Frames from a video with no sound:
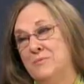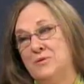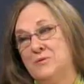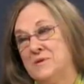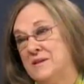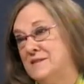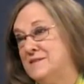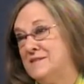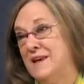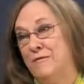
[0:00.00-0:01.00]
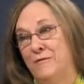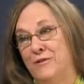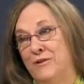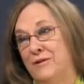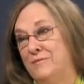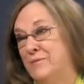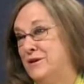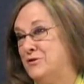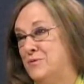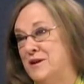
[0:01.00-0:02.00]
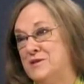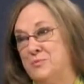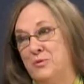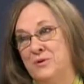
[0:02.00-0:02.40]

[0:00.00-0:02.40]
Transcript: those kids safe when right. they're being we transported.